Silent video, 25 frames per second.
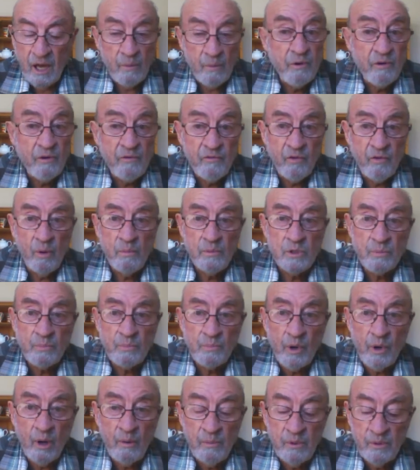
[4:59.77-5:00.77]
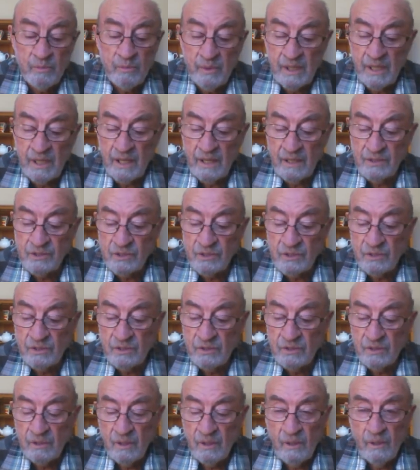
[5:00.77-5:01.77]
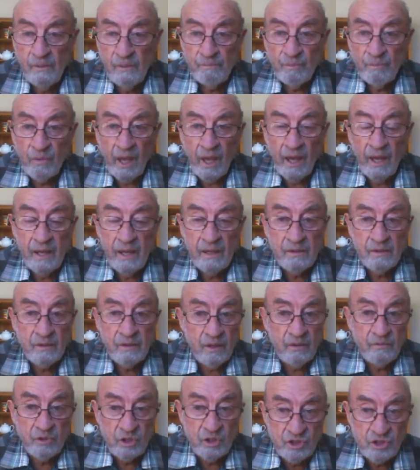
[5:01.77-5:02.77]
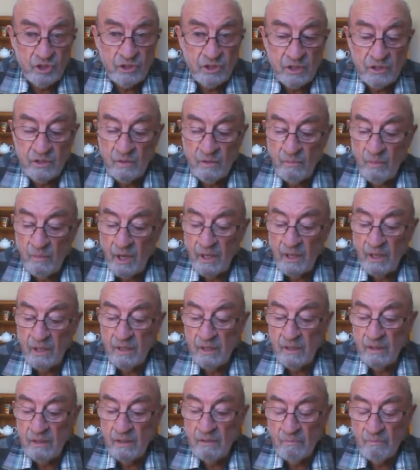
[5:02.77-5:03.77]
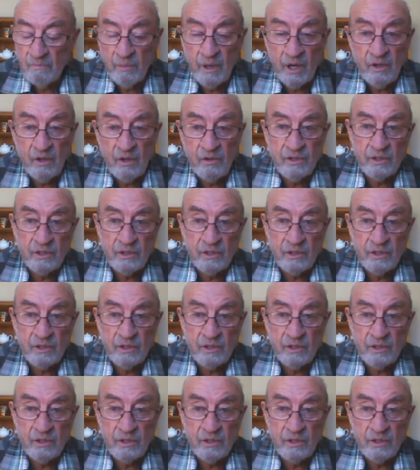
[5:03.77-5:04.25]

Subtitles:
performance problem analysis, and decision making, both